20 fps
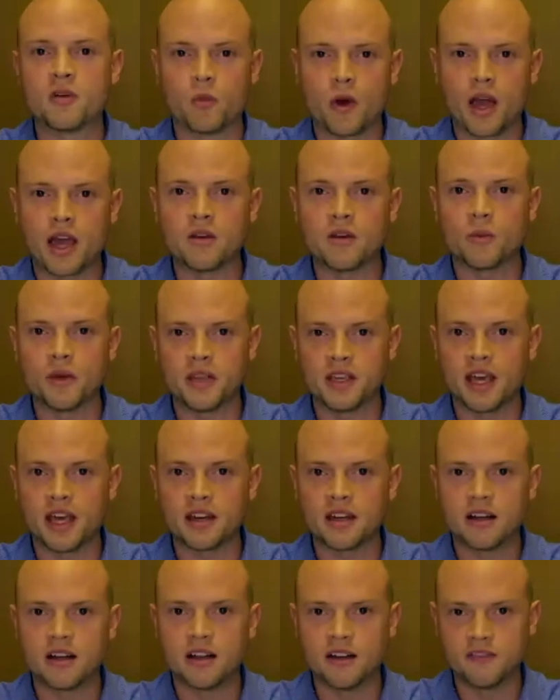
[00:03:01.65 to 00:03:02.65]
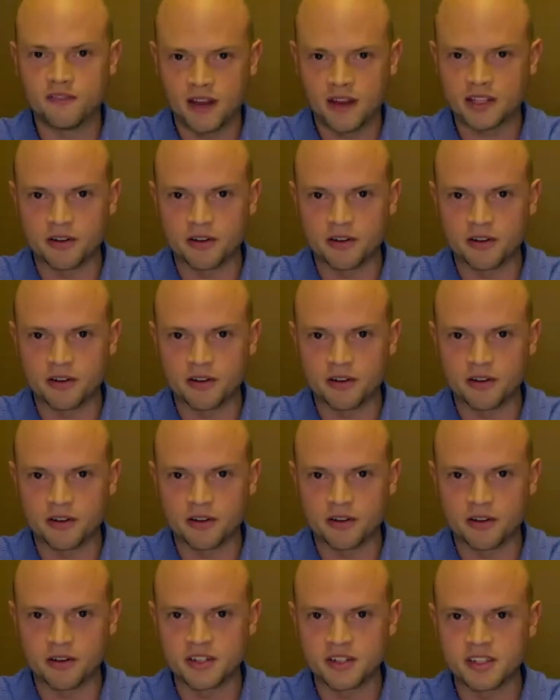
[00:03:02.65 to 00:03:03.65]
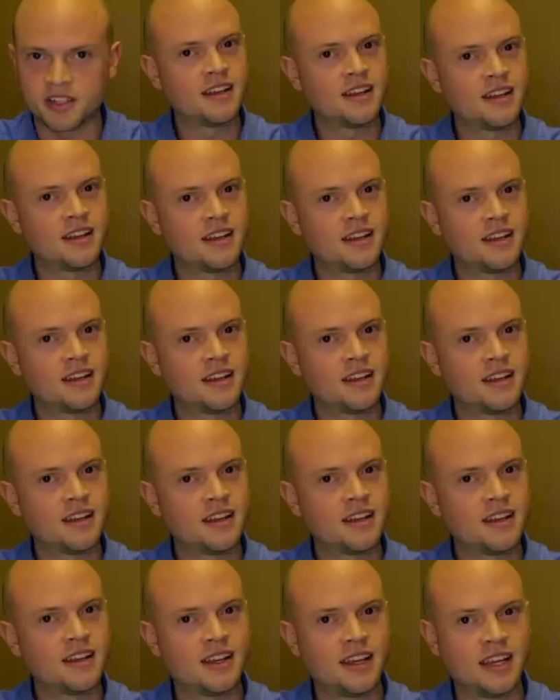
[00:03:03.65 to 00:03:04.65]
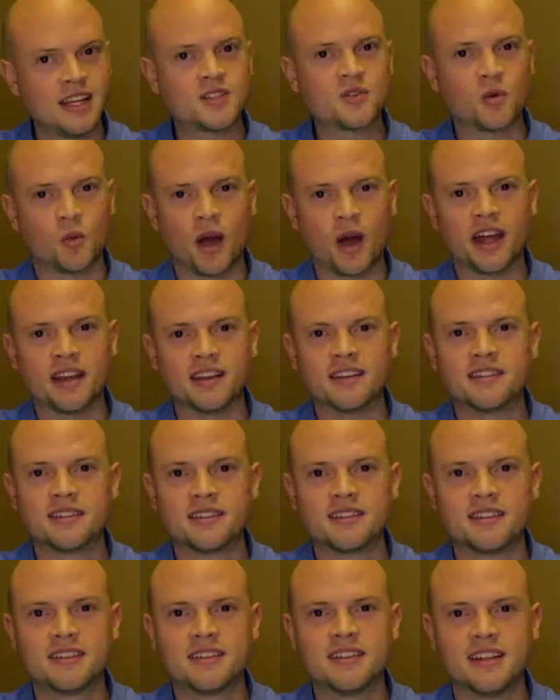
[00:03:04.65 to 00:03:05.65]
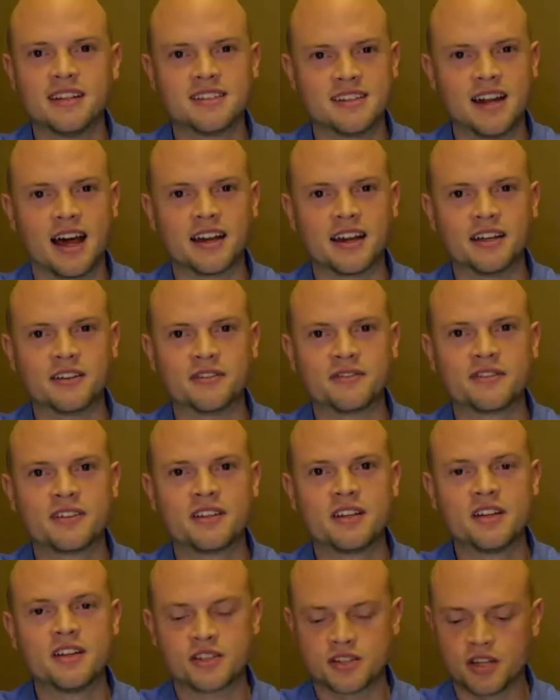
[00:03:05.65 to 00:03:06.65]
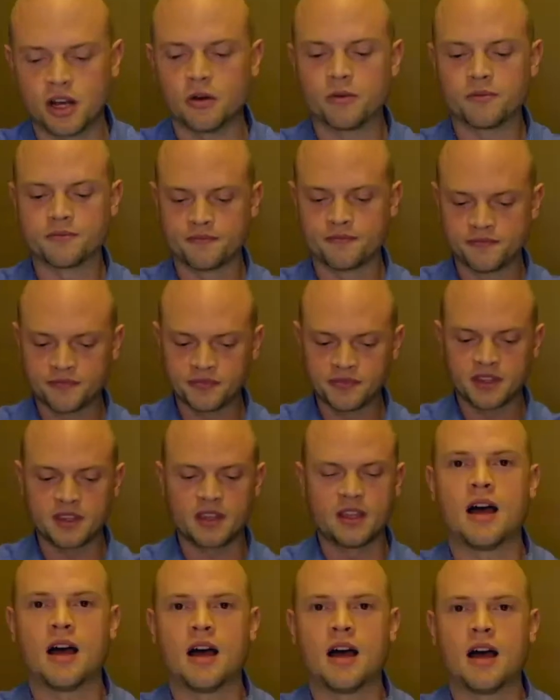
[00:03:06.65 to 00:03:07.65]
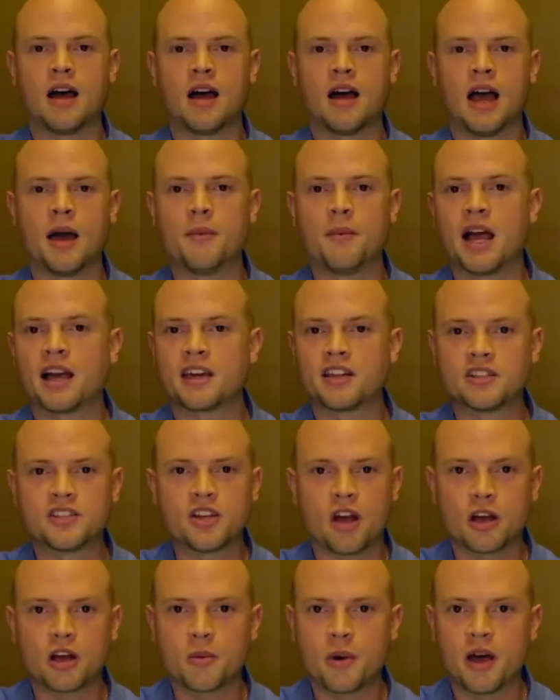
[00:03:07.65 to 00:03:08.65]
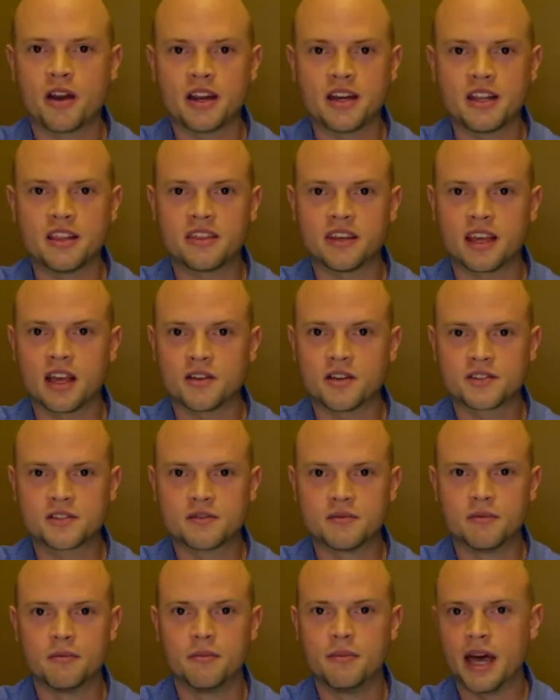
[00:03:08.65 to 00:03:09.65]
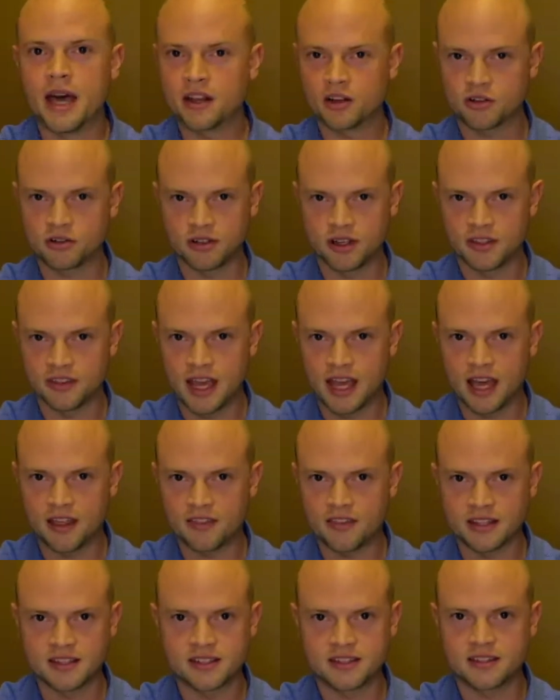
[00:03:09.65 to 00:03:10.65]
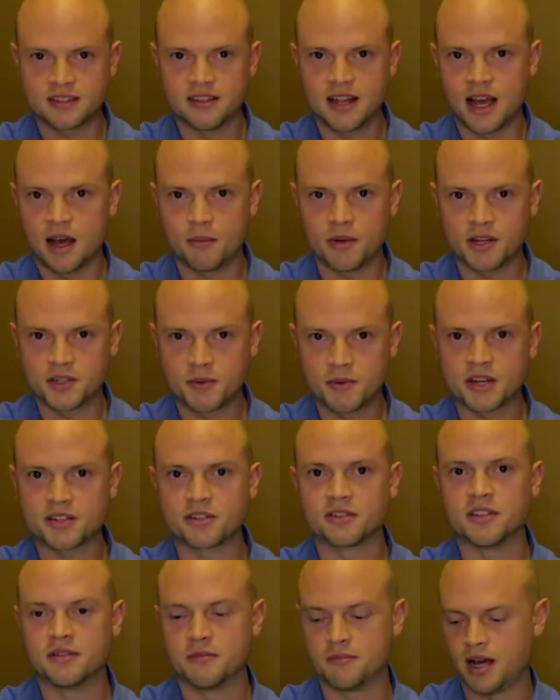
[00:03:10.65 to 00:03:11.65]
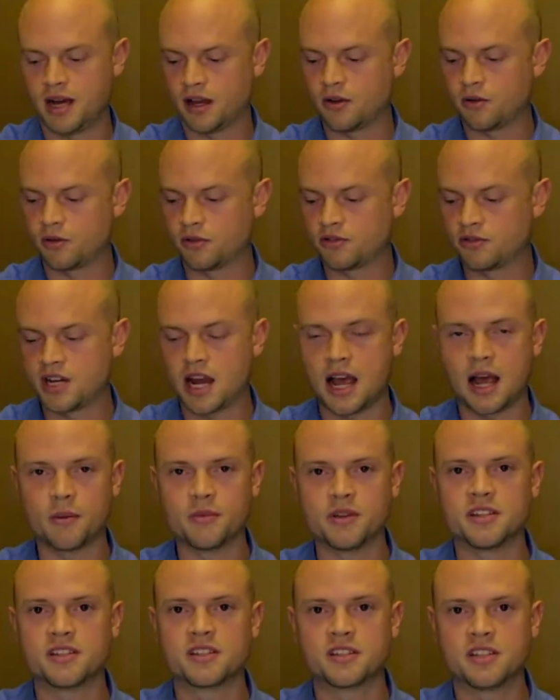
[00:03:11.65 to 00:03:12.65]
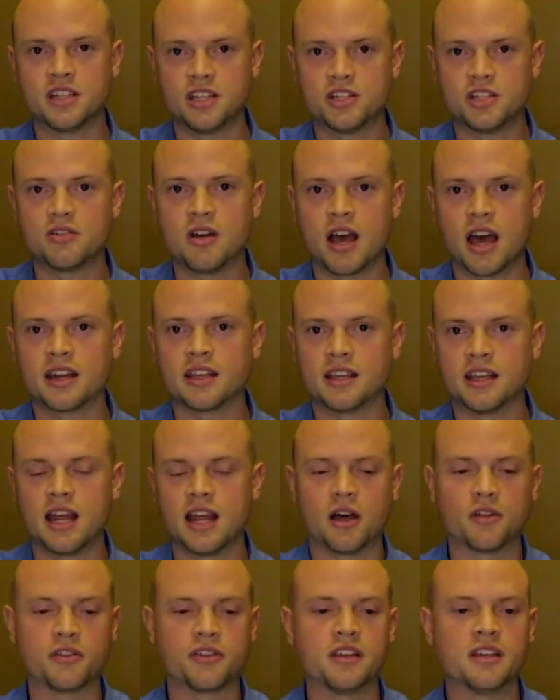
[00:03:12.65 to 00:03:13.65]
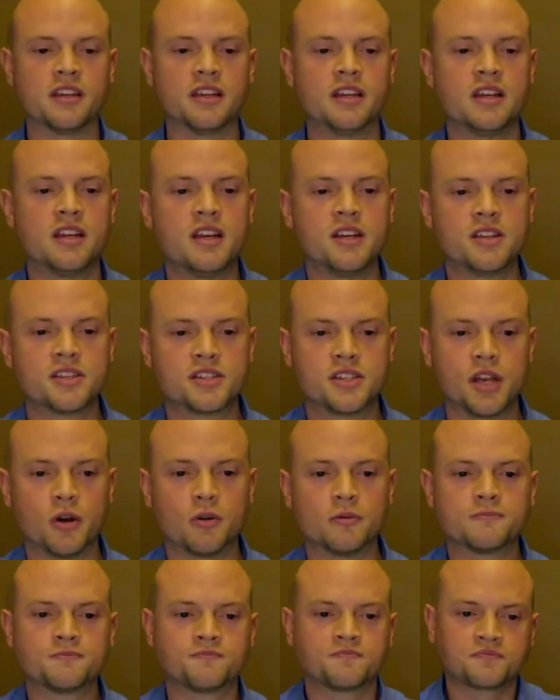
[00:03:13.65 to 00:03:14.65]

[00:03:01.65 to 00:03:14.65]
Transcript: when we get infected with this virus and again it's when it's not if so i'm not going to talk about anything else medical on that that's not my specialty my whole job is teach you how to get healthy so